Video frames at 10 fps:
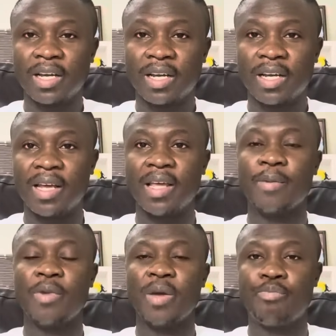
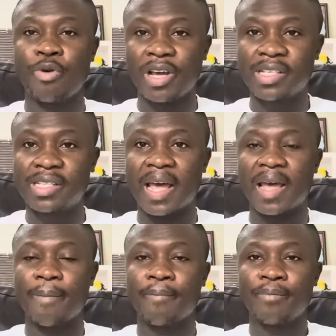it brings
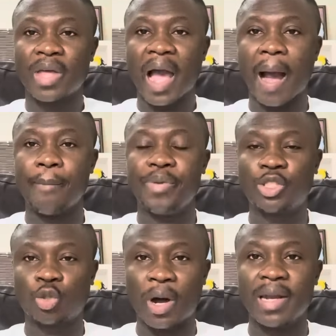the
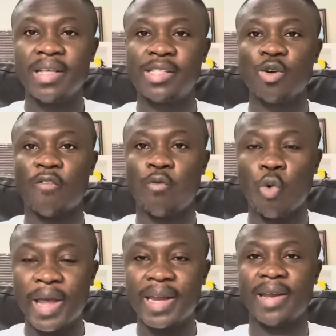habituality of
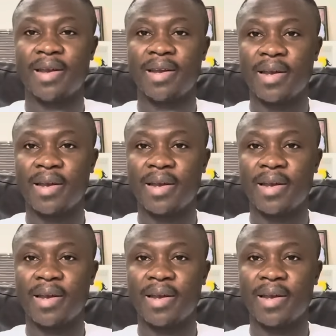winning.